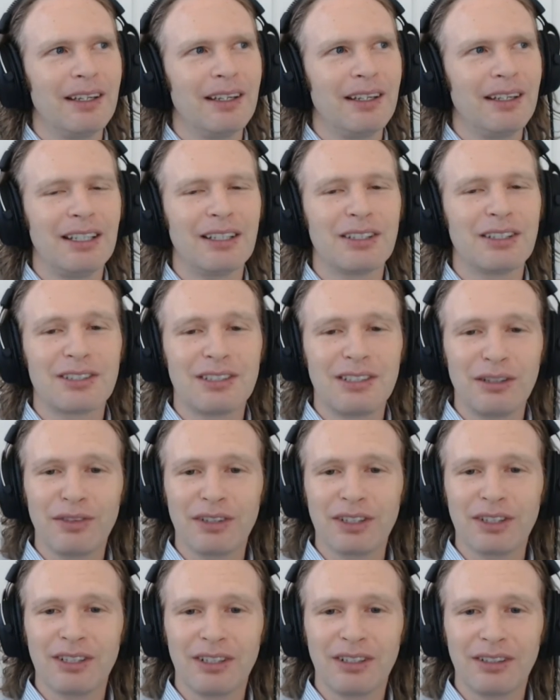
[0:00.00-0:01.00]
it's
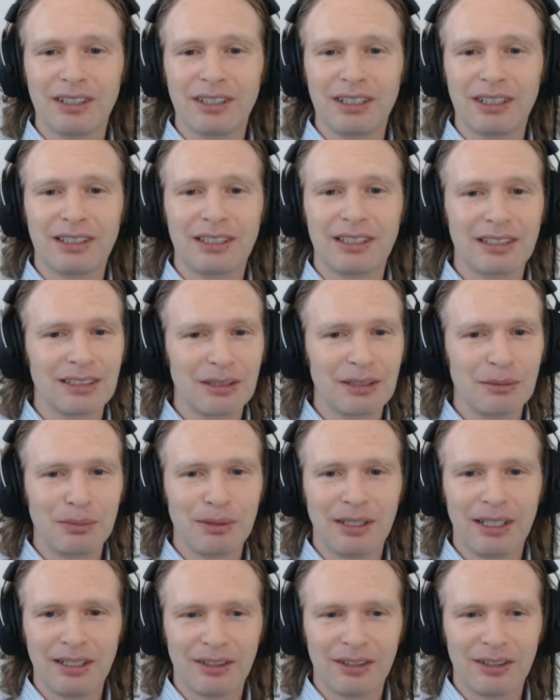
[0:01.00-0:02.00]
difficult. It doesn't
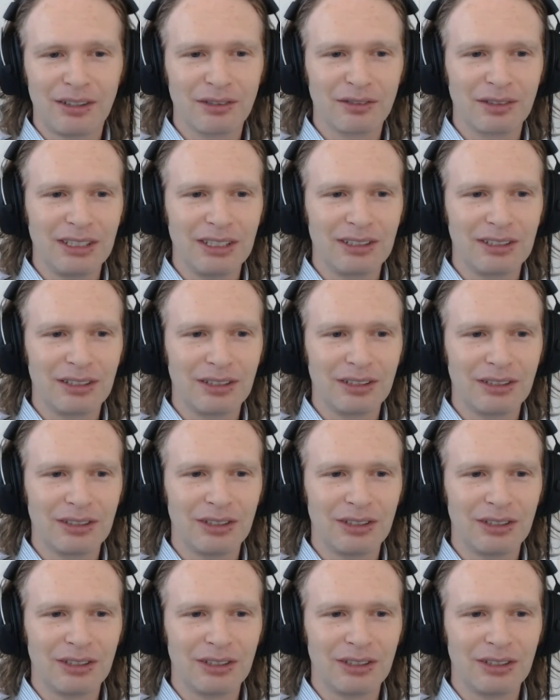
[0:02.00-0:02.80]
apply to all research.